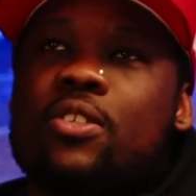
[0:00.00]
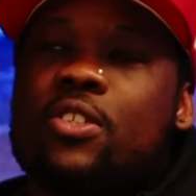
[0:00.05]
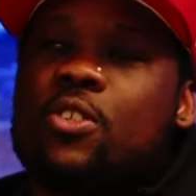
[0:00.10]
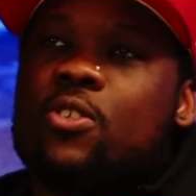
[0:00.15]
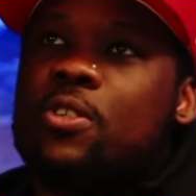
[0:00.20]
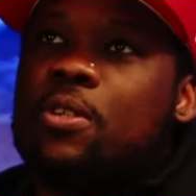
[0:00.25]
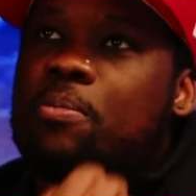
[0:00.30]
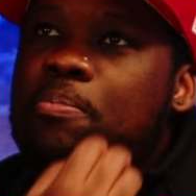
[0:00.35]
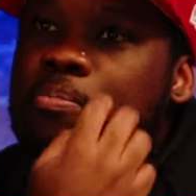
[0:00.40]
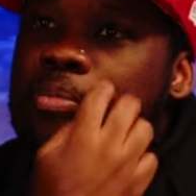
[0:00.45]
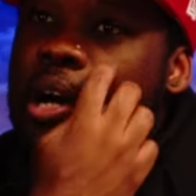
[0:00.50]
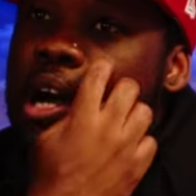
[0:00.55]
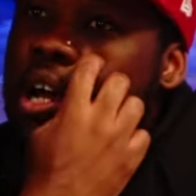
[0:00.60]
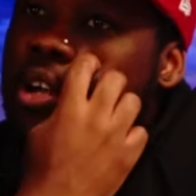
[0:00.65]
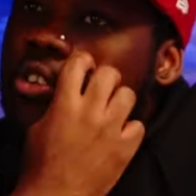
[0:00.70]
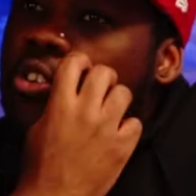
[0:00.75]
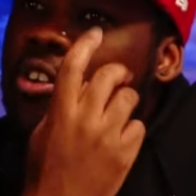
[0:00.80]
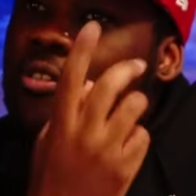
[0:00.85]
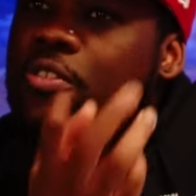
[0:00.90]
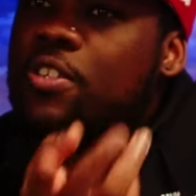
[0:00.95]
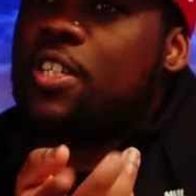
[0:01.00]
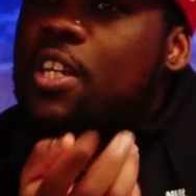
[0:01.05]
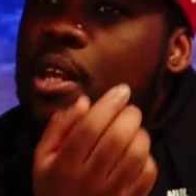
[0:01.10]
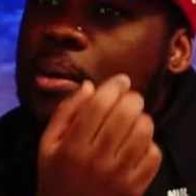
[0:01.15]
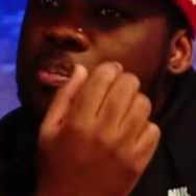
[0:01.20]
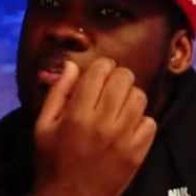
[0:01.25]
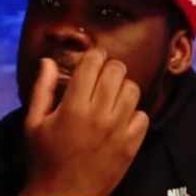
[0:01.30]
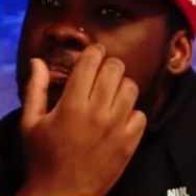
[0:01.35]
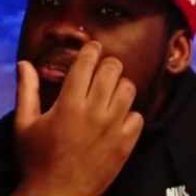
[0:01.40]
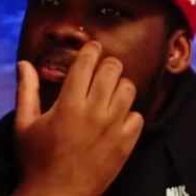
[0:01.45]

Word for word: It's called I don't know if you've seen him,